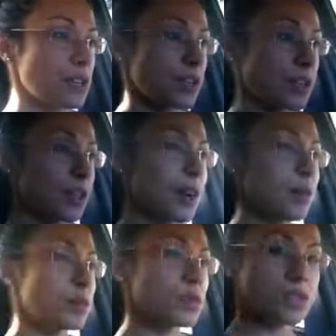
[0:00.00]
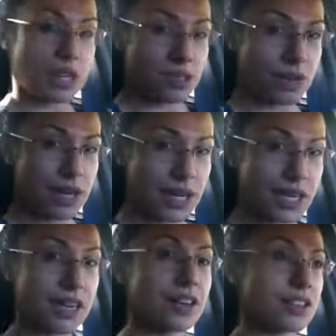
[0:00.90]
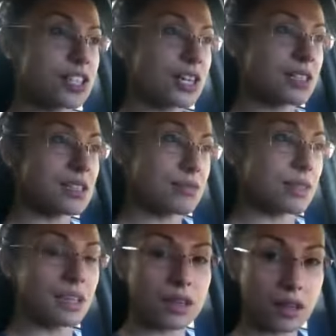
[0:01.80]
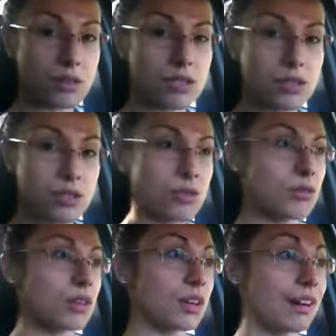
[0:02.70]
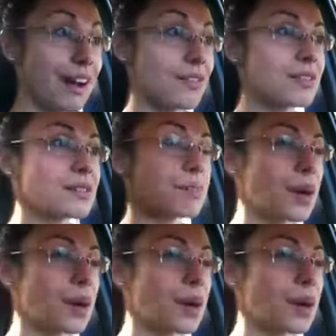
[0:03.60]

So your elbows are tucked right in and your chest is really close to the ground.